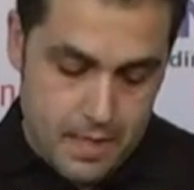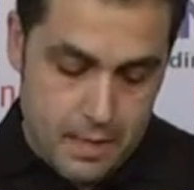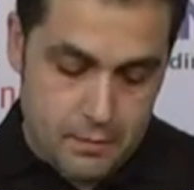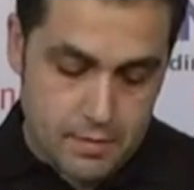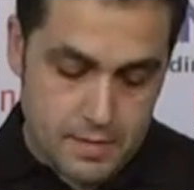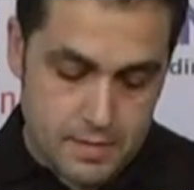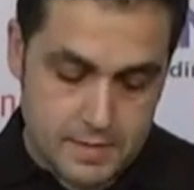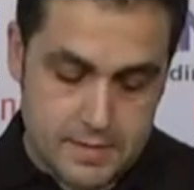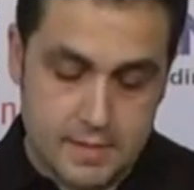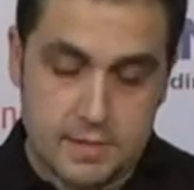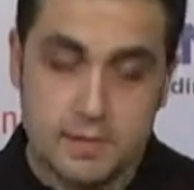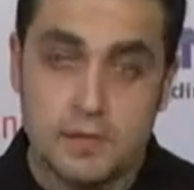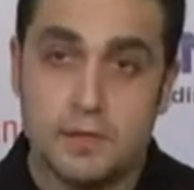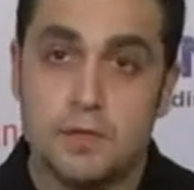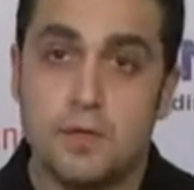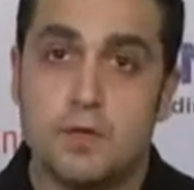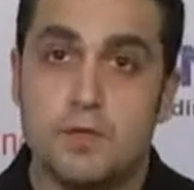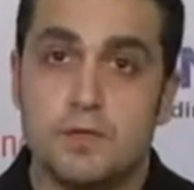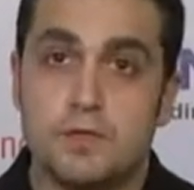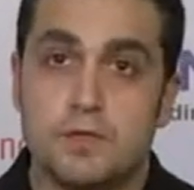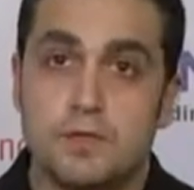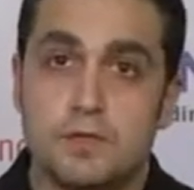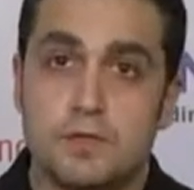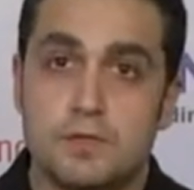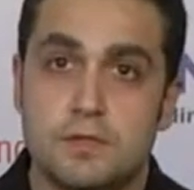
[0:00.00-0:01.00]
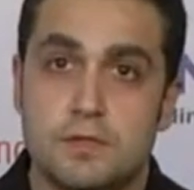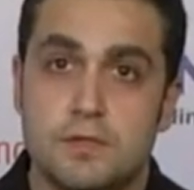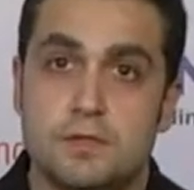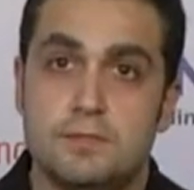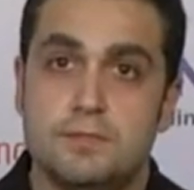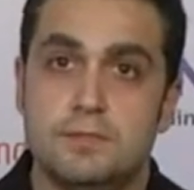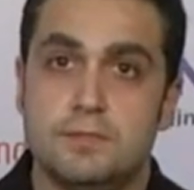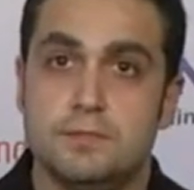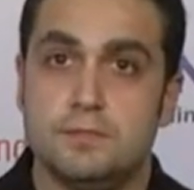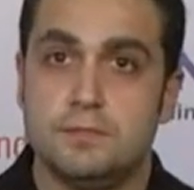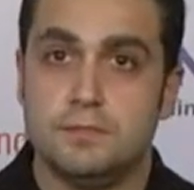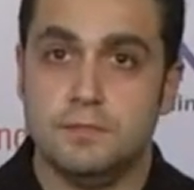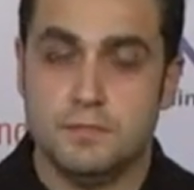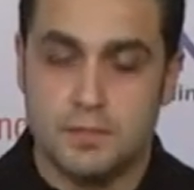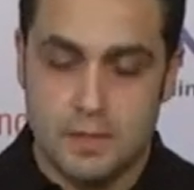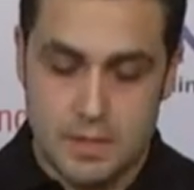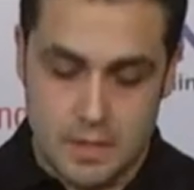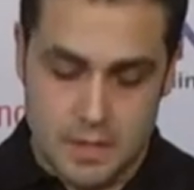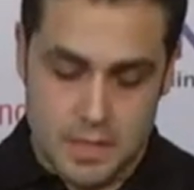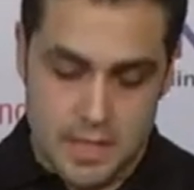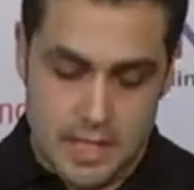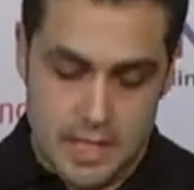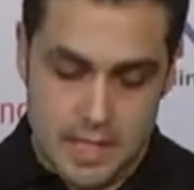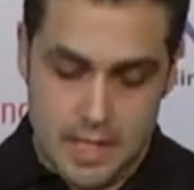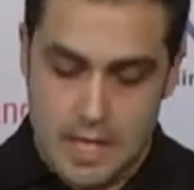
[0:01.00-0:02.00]
Our standard nozzles
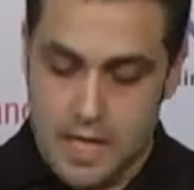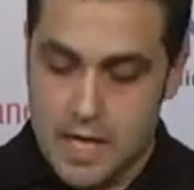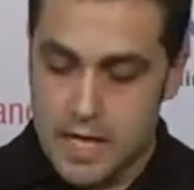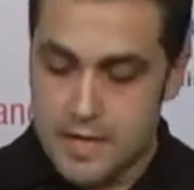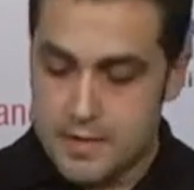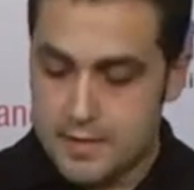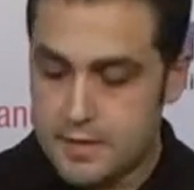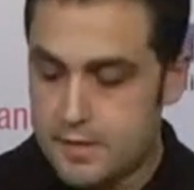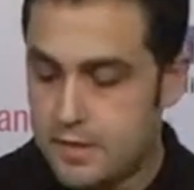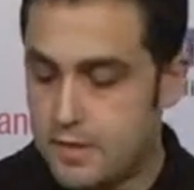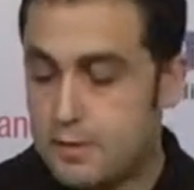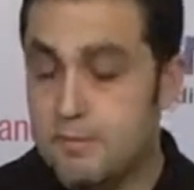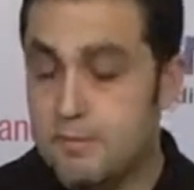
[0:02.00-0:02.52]
are